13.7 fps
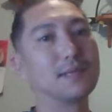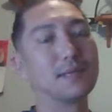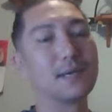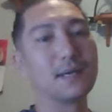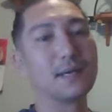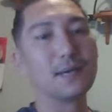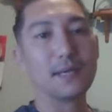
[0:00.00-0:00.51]

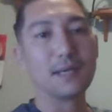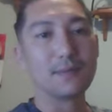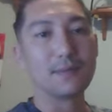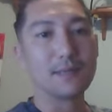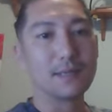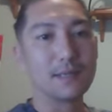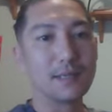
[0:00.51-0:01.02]
on
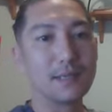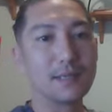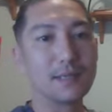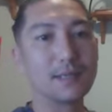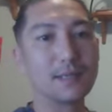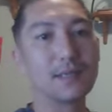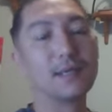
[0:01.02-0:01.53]
everything,
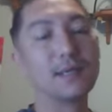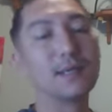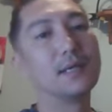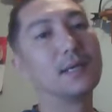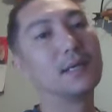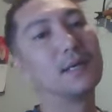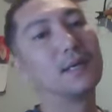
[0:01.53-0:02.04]
and
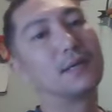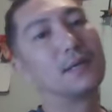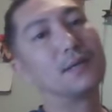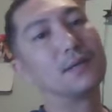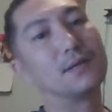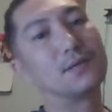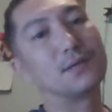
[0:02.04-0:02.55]

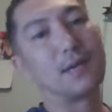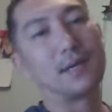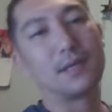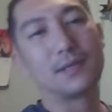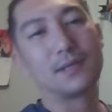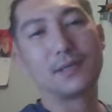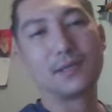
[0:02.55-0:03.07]

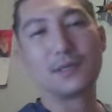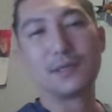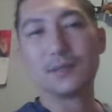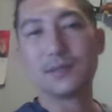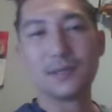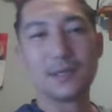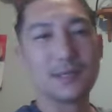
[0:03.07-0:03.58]
trying to do
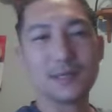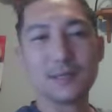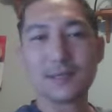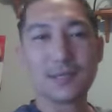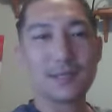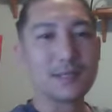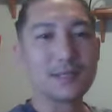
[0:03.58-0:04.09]
things,
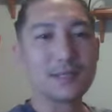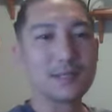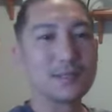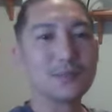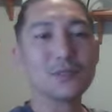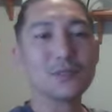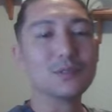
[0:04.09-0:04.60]
I guess,
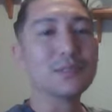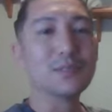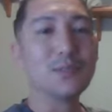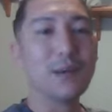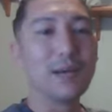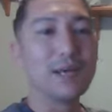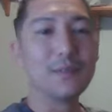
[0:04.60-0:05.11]
the Ruby
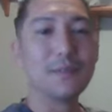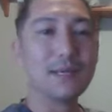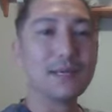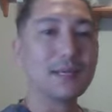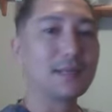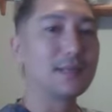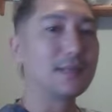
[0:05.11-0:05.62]
way,
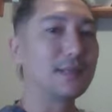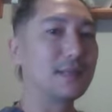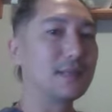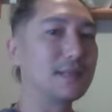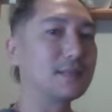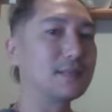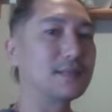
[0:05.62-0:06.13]
making
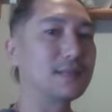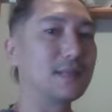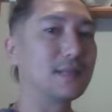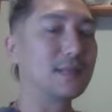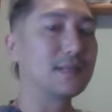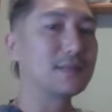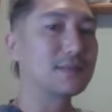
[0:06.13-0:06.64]
things
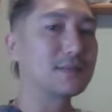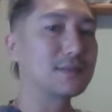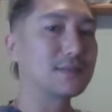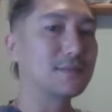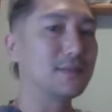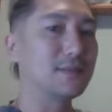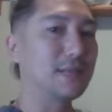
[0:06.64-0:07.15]
like
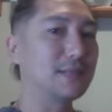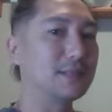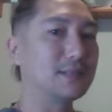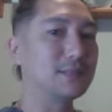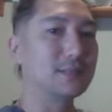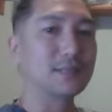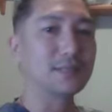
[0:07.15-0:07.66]
making
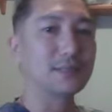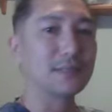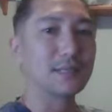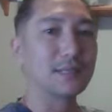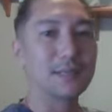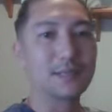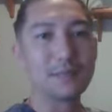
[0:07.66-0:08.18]
sure
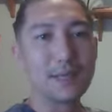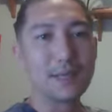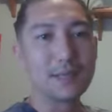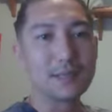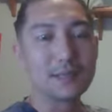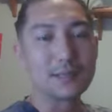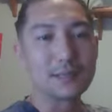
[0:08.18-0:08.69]
like the
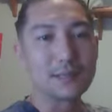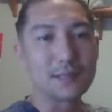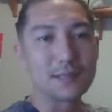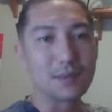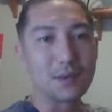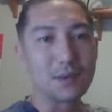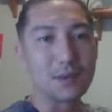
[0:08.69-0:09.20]
methods are
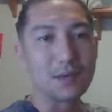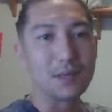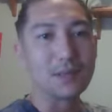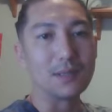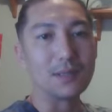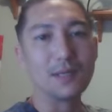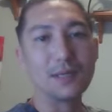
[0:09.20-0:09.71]

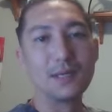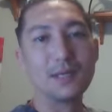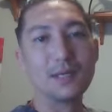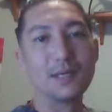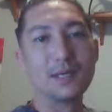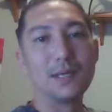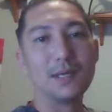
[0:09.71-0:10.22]
small,
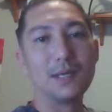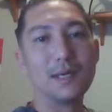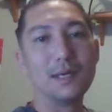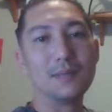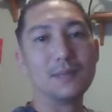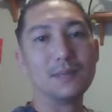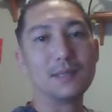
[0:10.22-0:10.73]

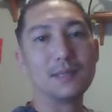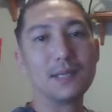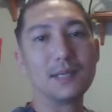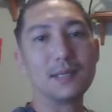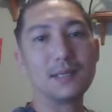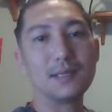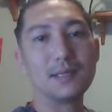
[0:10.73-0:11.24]
and
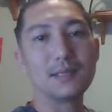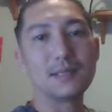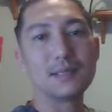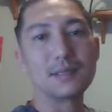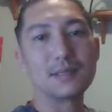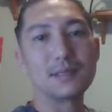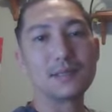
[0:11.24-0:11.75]
that
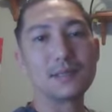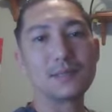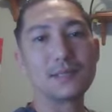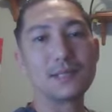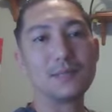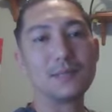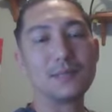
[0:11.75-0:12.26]
things
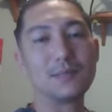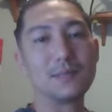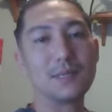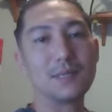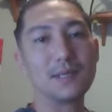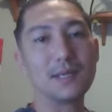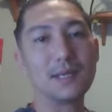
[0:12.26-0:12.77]
seem to
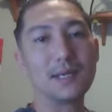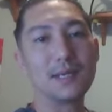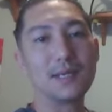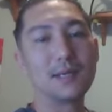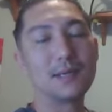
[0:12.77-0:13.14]
be like